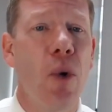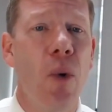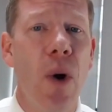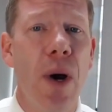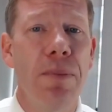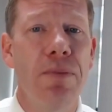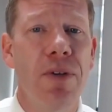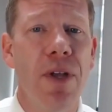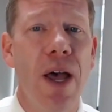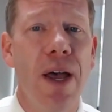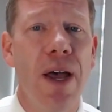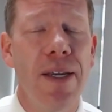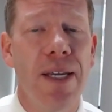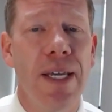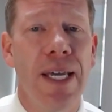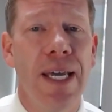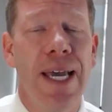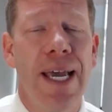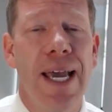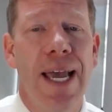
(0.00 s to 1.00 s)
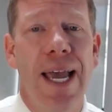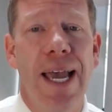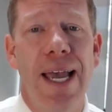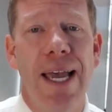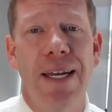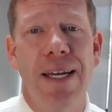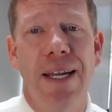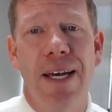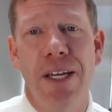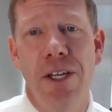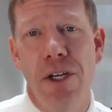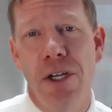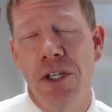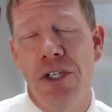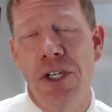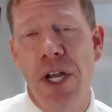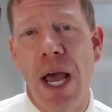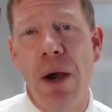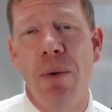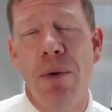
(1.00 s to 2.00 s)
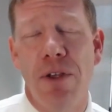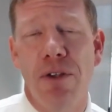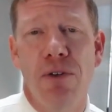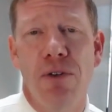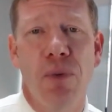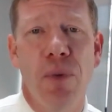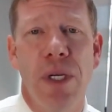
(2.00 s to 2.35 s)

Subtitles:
website, and you can chat with us.